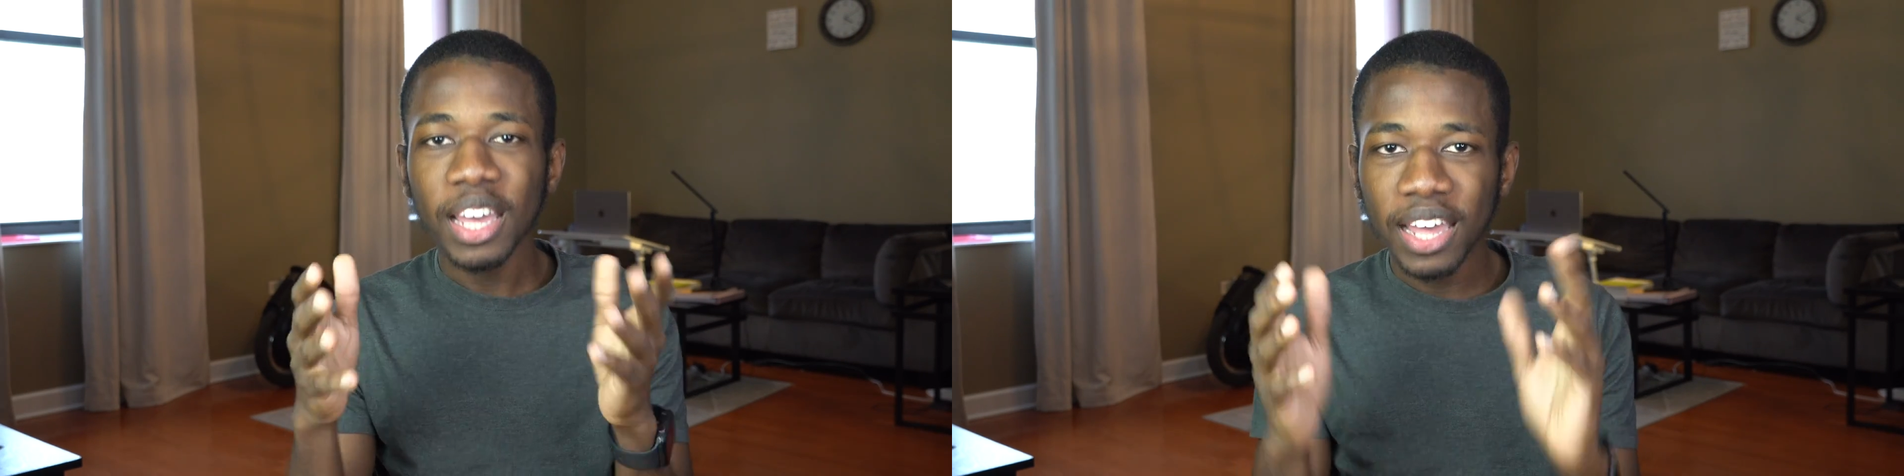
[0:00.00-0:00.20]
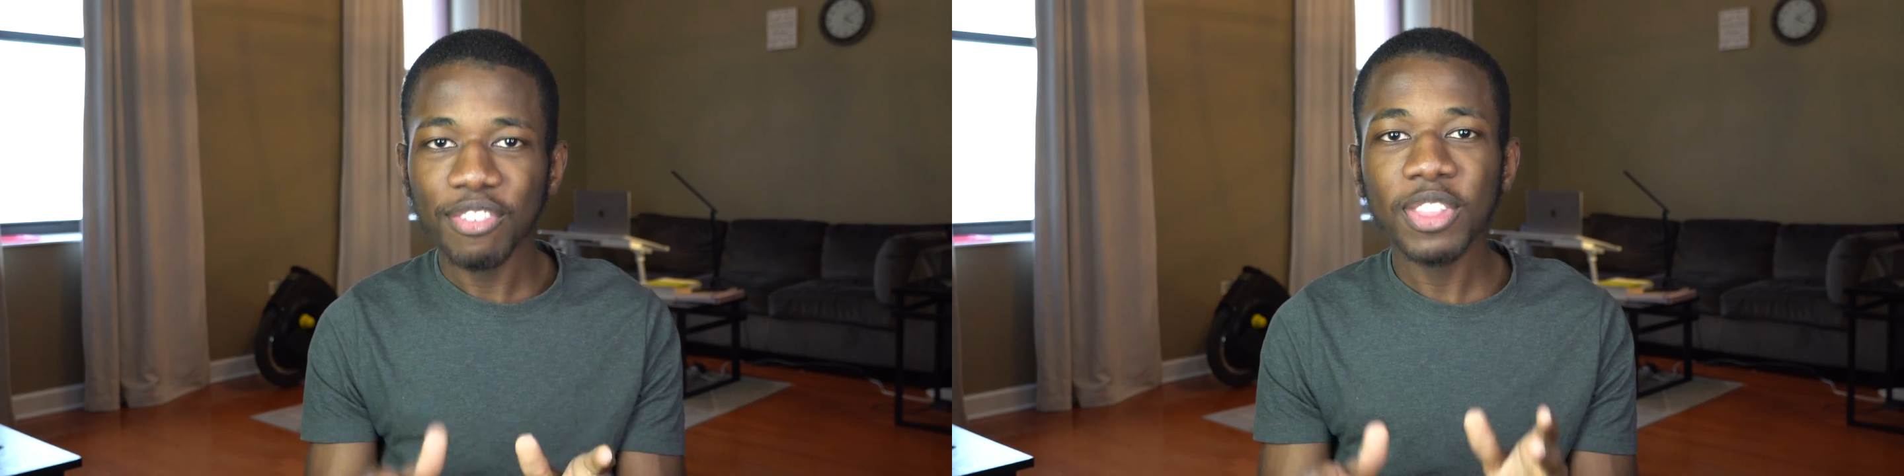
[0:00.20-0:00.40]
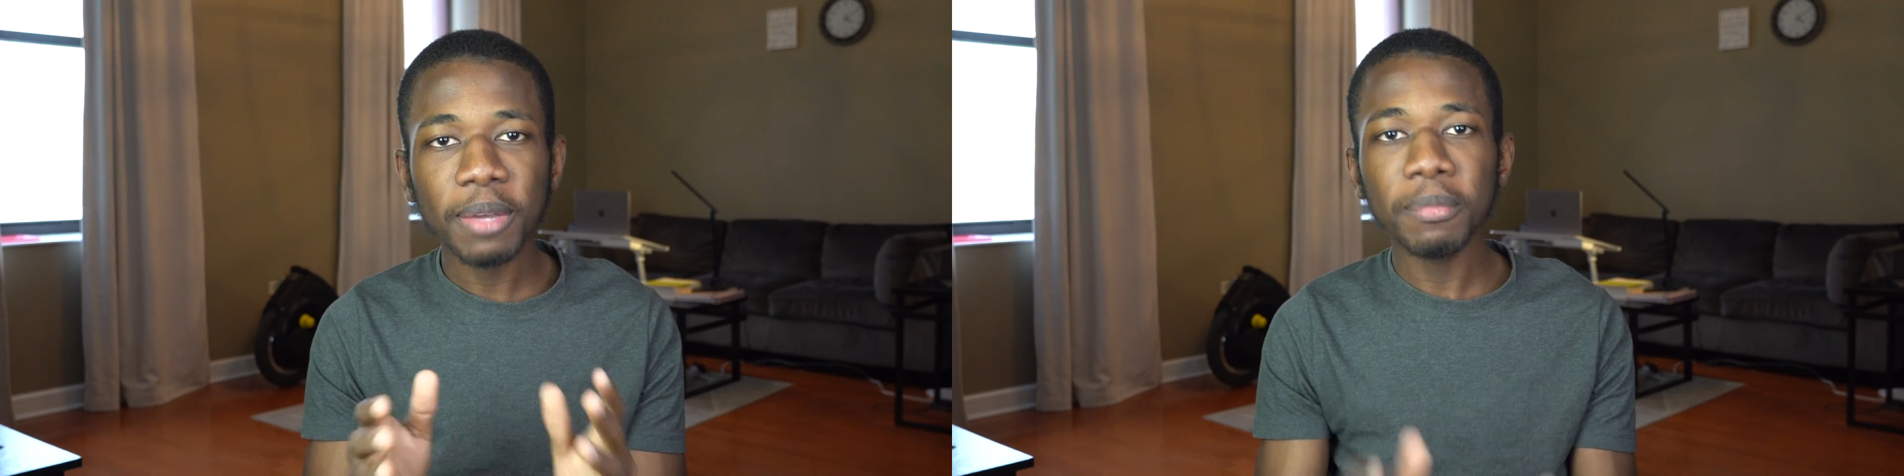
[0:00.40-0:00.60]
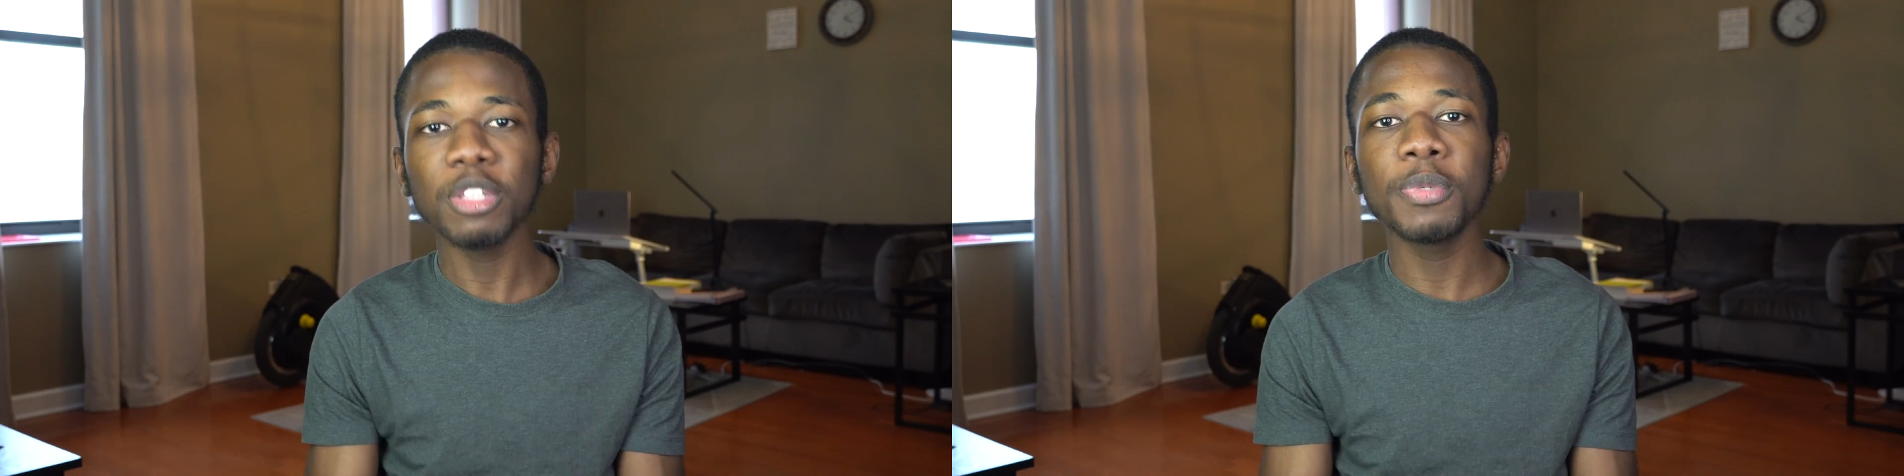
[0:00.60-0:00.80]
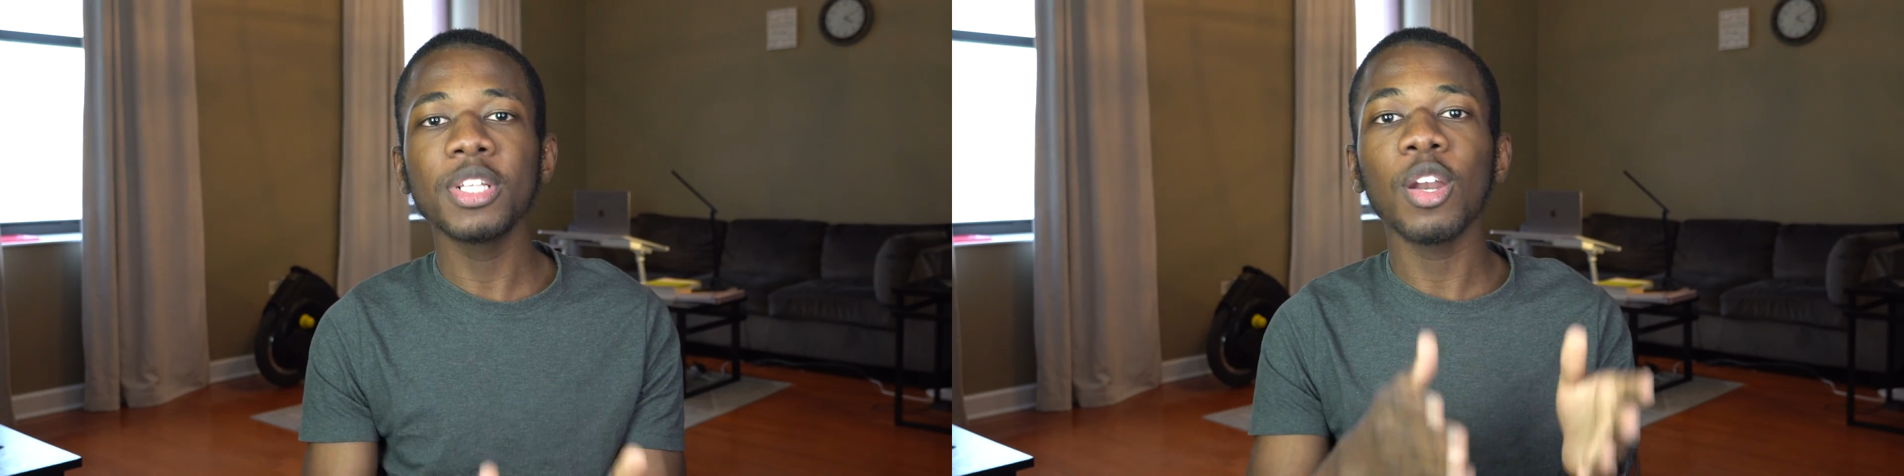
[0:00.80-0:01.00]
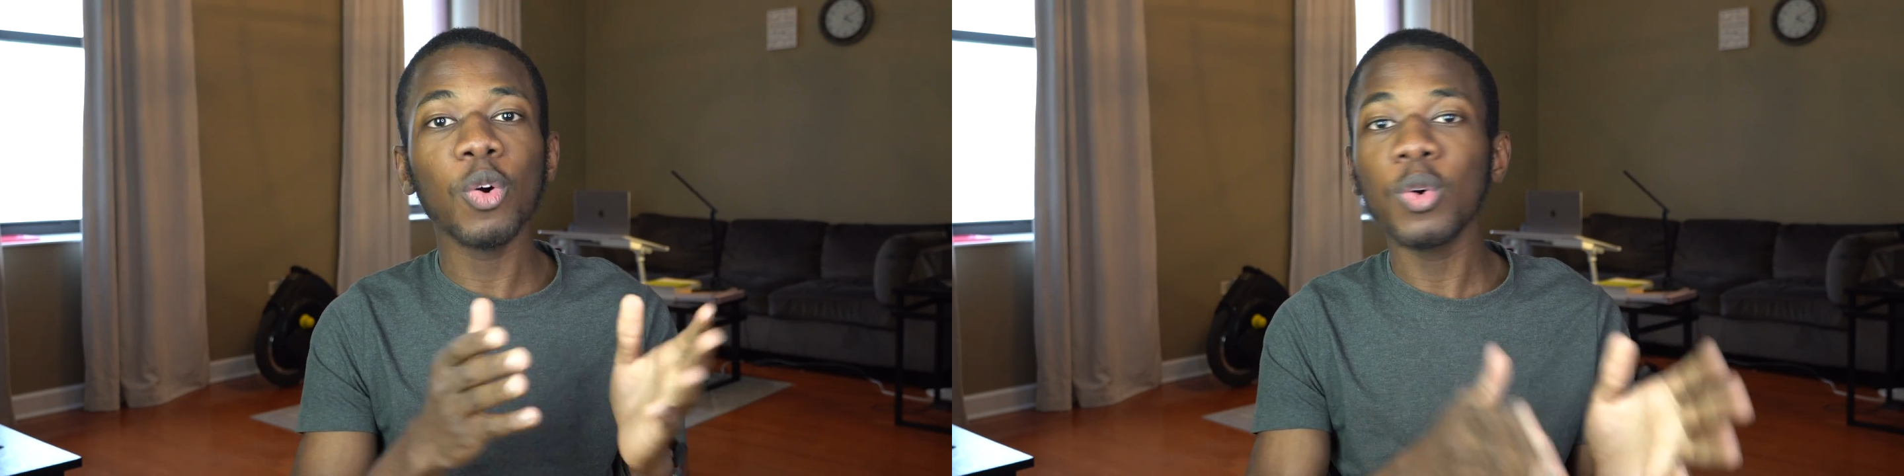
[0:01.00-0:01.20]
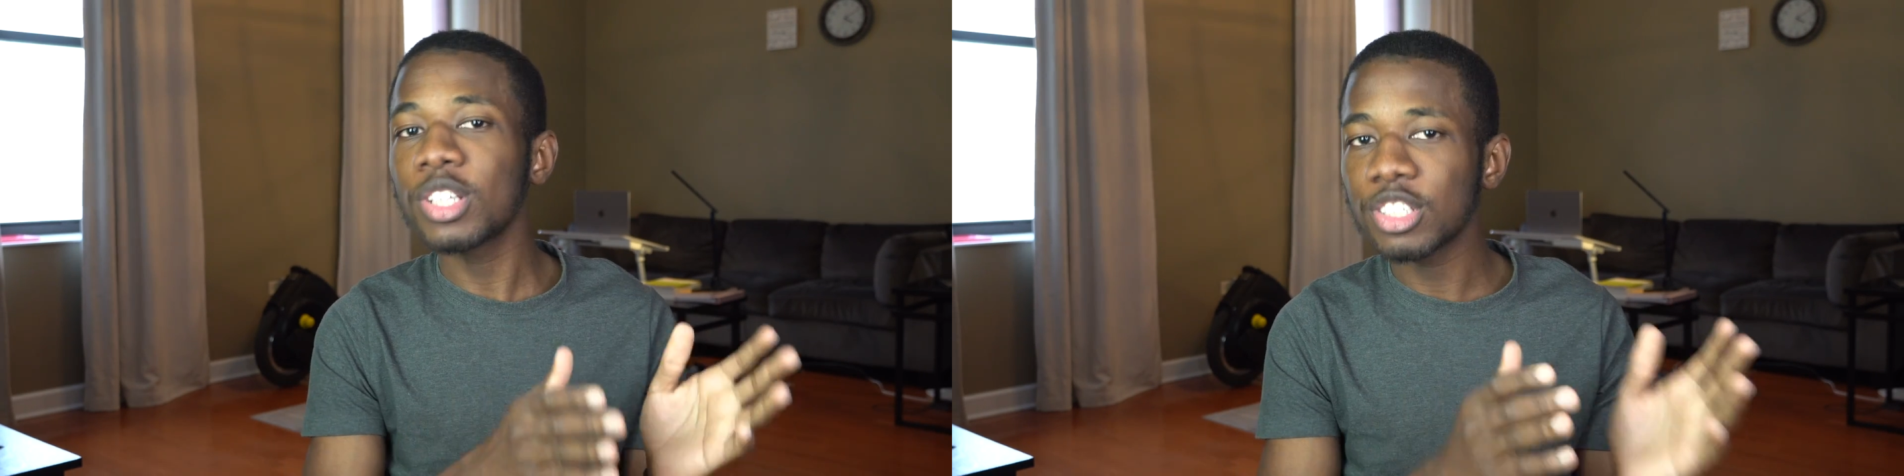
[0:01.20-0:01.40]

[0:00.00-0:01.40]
Everything must be done on the